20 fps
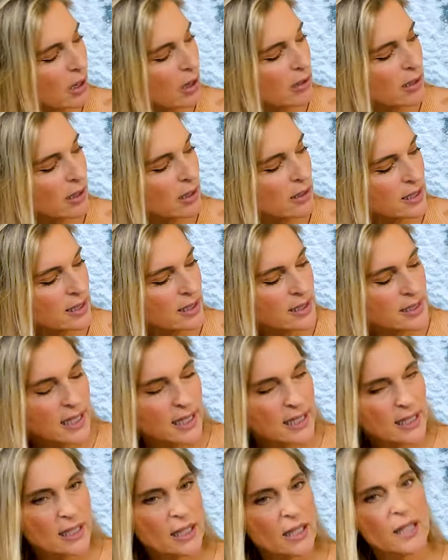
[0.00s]
hard on this.
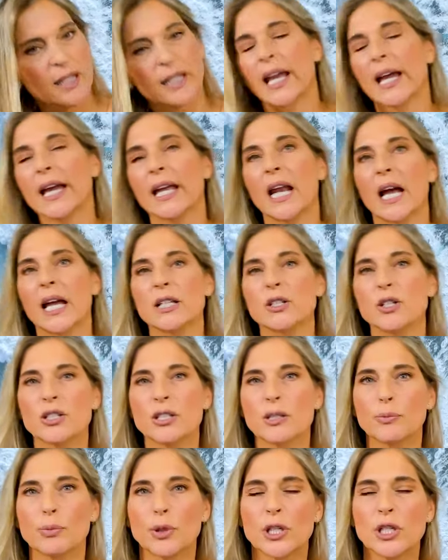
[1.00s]
And again, I
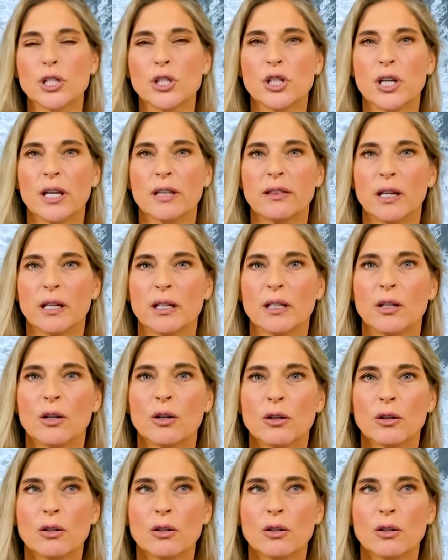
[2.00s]
just appreciate that you're